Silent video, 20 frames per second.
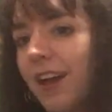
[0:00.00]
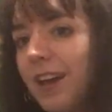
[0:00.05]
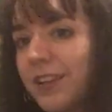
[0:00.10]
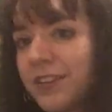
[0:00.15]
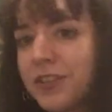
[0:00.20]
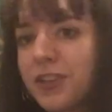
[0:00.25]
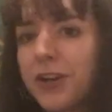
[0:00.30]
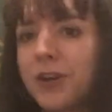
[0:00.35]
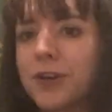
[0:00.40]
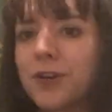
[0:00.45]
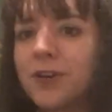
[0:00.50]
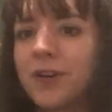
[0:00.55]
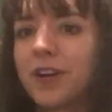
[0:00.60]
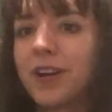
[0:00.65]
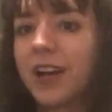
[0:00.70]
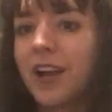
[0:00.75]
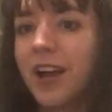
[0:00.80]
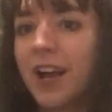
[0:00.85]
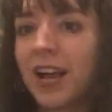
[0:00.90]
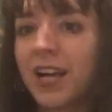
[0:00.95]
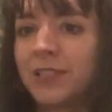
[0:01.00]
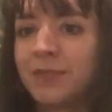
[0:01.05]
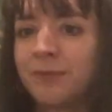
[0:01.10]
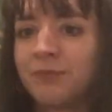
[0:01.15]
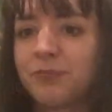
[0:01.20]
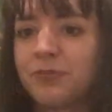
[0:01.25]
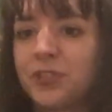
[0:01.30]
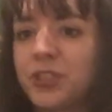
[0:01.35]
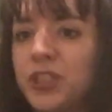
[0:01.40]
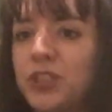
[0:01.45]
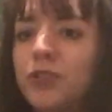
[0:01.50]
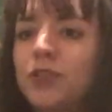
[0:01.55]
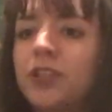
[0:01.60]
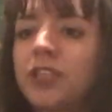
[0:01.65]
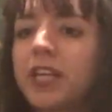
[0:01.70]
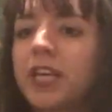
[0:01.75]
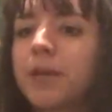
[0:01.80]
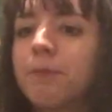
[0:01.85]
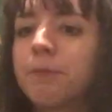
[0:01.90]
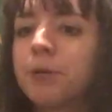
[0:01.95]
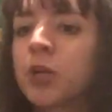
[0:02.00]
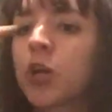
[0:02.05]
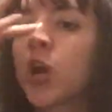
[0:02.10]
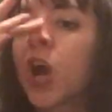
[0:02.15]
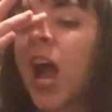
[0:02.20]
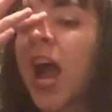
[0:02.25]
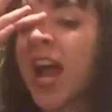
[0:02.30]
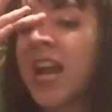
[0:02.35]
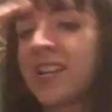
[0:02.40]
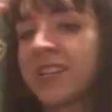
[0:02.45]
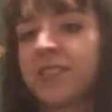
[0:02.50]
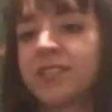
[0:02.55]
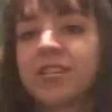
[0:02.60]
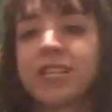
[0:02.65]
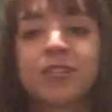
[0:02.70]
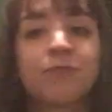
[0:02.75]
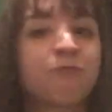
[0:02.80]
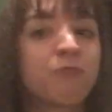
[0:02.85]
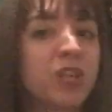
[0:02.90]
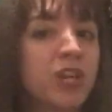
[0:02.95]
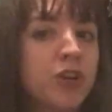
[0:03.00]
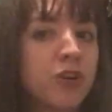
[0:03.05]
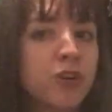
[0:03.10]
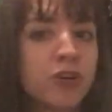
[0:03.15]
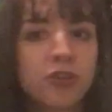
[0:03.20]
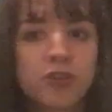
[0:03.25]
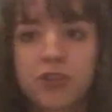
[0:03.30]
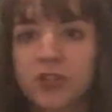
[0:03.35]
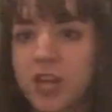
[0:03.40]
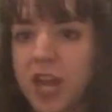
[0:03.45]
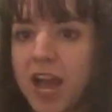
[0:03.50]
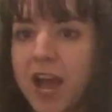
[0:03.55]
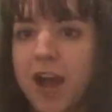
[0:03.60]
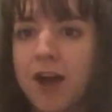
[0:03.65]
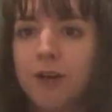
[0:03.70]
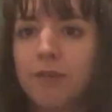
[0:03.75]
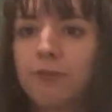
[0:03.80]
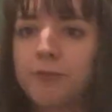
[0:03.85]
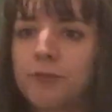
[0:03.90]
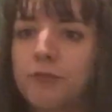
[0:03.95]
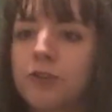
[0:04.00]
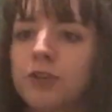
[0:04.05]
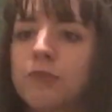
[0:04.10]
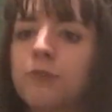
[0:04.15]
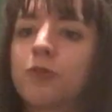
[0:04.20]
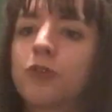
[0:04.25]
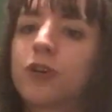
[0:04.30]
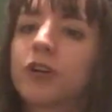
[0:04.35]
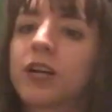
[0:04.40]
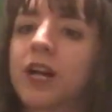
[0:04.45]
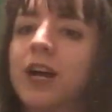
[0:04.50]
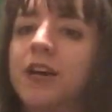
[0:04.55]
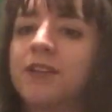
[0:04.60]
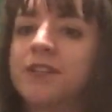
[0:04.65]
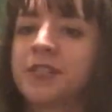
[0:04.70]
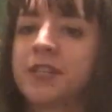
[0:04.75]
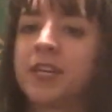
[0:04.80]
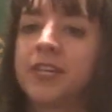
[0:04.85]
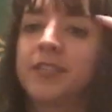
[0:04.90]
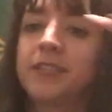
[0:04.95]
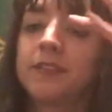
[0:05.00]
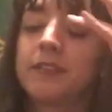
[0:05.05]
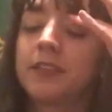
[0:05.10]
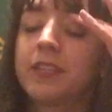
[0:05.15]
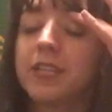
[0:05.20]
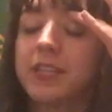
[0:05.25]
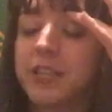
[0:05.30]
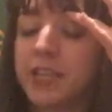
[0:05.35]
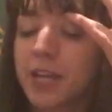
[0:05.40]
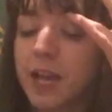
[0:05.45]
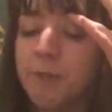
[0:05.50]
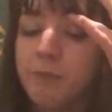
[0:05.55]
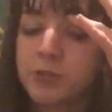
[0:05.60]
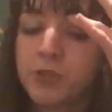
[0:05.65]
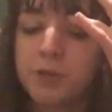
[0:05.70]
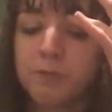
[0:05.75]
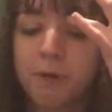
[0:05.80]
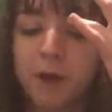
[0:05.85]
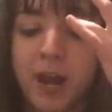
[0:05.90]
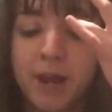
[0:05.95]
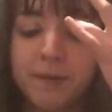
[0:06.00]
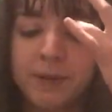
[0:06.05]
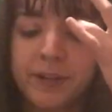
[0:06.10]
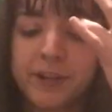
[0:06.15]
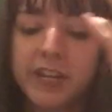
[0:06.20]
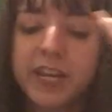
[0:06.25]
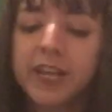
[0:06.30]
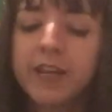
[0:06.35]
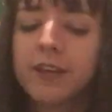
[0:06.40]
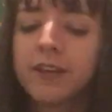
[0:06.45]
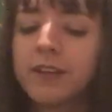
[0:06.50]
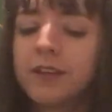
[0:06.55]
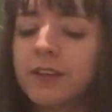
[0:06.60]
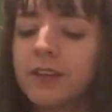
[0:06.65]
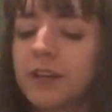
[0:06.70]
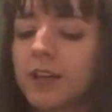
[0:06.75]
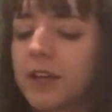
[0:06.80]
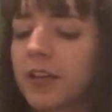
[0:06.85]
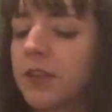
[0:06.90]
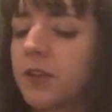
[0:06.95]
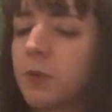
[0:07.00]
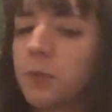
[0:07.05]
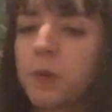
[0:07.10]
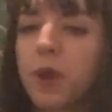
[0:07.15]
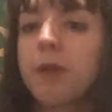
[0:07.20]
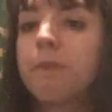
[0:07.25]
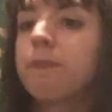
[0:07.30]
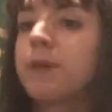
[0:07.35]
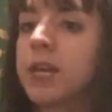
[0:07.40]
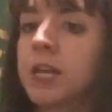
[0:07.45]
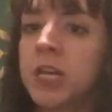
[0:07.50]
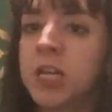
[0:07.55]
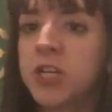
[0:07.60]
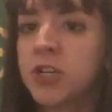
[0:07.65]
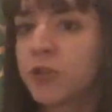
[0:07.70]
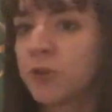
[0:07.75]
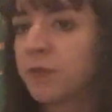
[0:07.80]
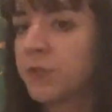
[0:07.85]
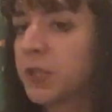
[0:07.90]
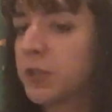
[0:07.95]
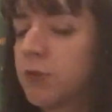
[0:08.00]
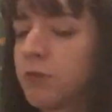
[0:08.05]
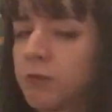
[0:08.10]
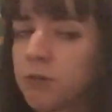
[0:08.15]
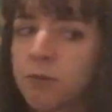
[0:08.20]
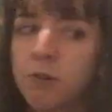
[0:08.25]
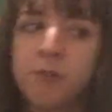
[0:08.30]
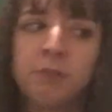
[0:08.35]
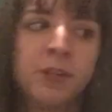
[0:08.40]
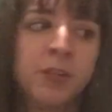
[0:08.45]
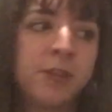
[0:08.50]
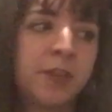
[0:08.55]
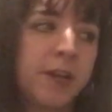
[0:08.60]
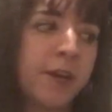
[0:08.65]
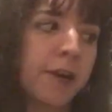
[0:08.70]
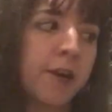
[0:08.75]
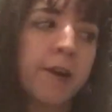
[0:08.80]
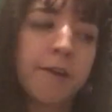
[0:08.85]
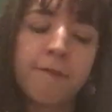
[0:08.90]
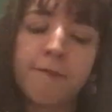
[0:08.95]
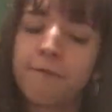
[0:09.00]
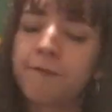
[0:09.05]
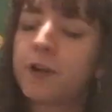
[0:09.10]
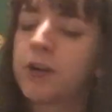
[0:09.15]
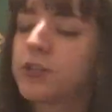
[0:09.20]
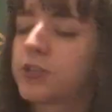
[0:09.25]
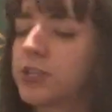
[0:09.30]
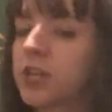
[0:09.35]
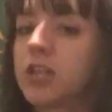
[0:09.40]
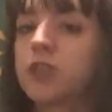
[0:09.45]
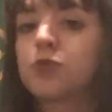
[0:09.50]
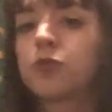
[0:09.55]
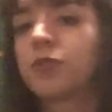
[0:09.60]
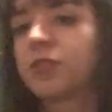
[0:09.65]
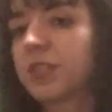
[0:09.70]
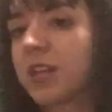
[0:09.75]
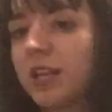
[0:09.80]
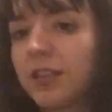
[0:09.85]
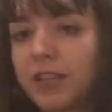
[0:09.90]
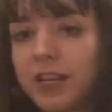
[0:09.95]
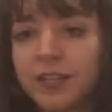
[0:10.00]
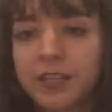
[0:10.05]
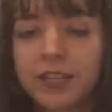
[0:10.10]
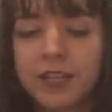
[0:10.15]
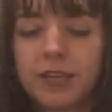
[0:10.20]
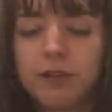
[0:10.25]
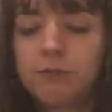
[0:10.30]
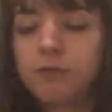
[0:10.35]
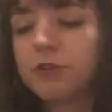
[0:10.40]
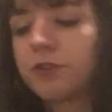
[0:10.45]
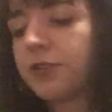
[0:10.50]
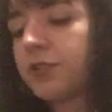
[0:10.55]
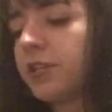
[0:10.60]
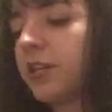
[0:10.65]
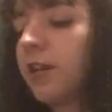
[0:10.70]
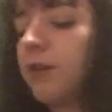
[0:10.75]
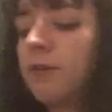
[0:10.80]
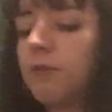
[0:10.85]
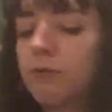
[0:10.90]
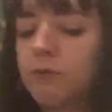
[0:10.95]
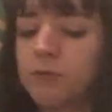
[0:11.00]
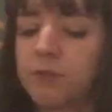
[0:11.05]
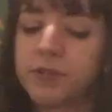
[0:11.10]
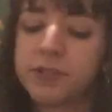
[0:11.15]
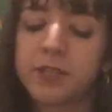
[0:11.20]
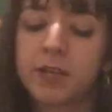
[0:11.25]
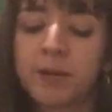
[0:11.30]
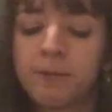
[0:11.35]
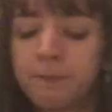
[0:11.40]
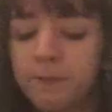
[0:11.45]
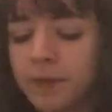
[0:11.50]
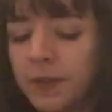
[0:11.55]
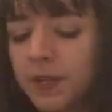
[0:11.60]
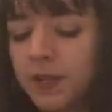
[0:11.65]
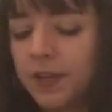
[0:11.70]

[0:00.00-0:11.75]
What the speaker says: So do keep your eyes and ears out for more content leading up to the primary. Again, there might be an interview thrown in there if our schedules get lucky. We'll see what's up.